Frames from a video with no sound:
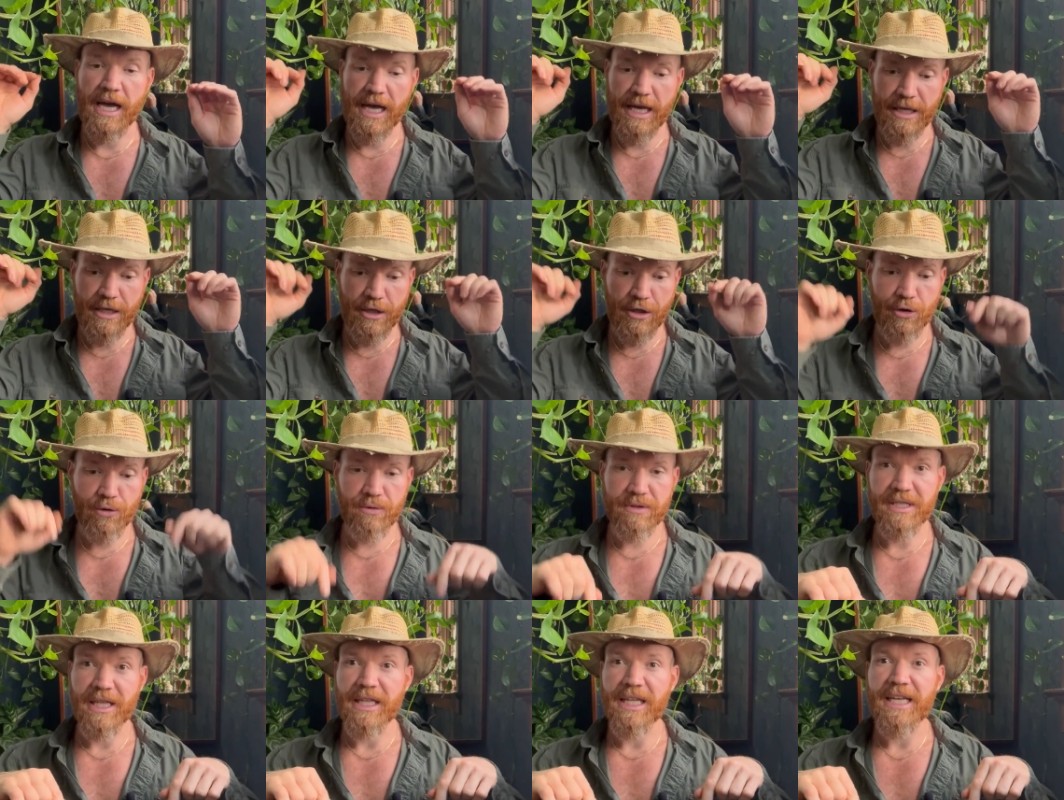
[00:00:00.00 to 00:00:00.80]

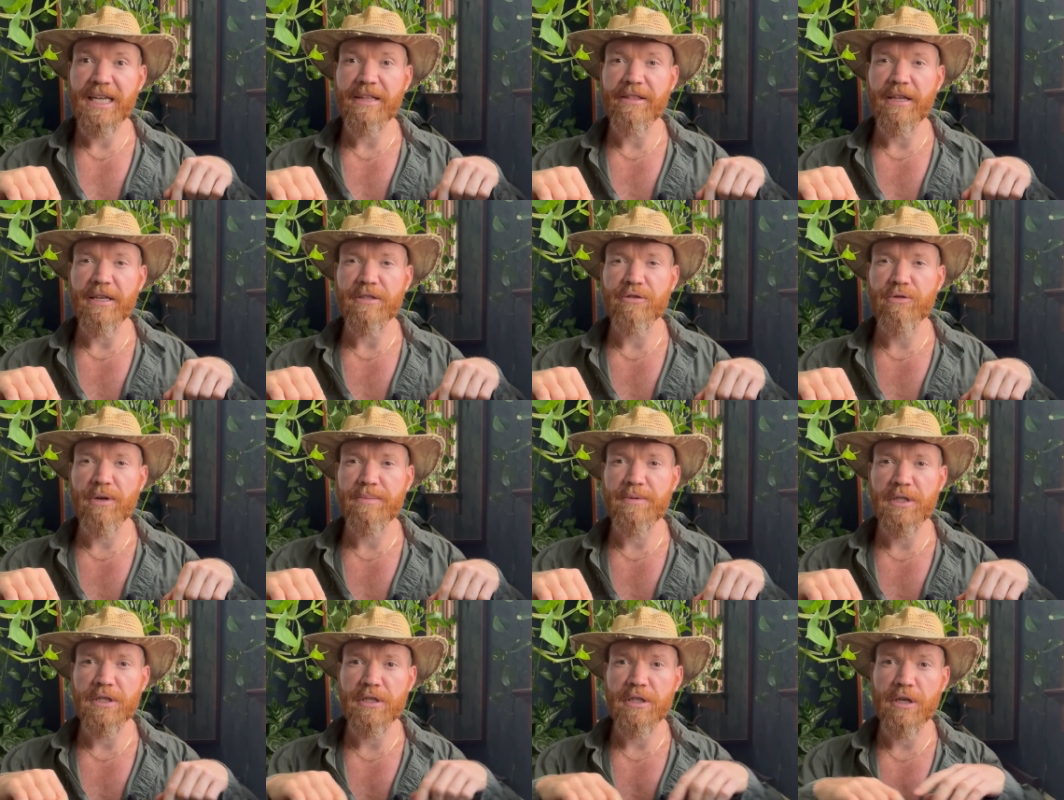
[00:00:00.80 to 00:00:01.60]
use the link in the
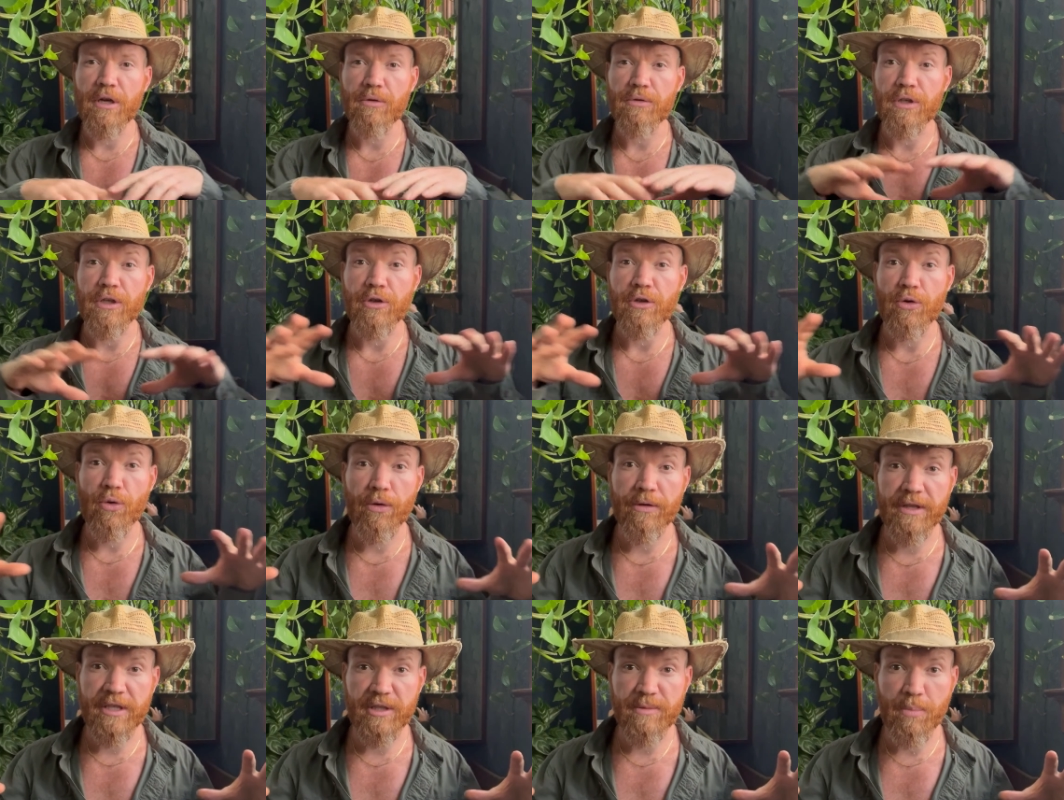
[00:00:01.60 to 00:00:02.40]
description to go to
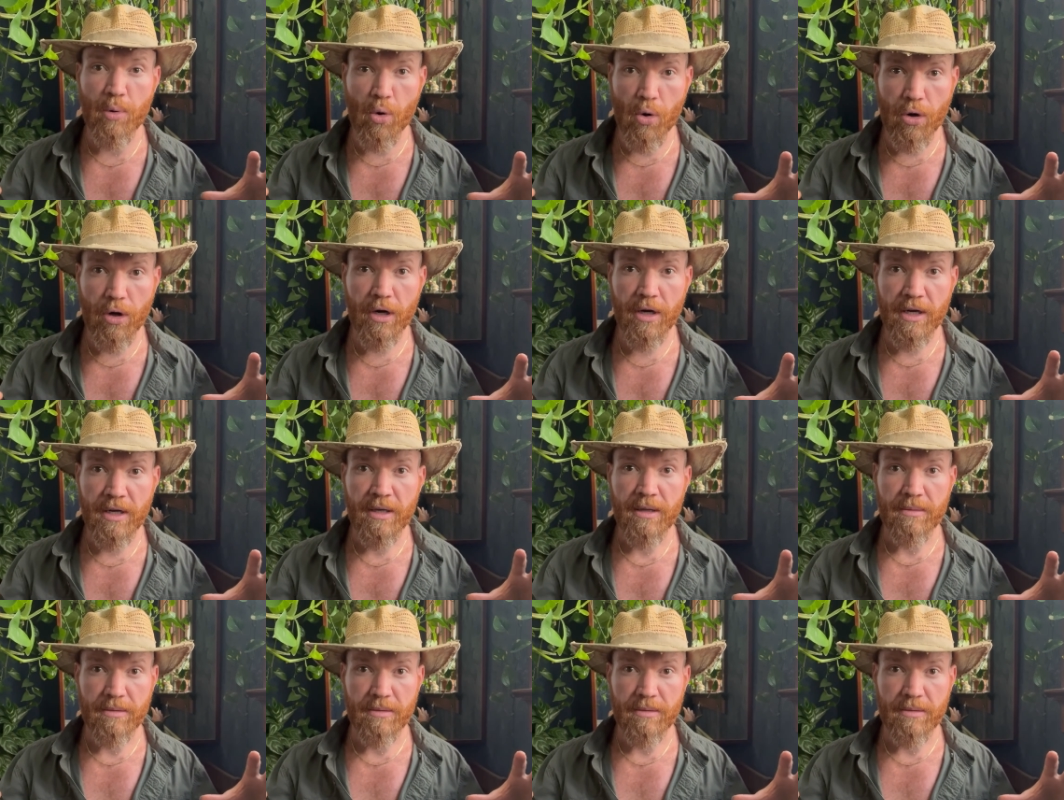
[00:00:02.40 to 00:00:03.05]
North Spore,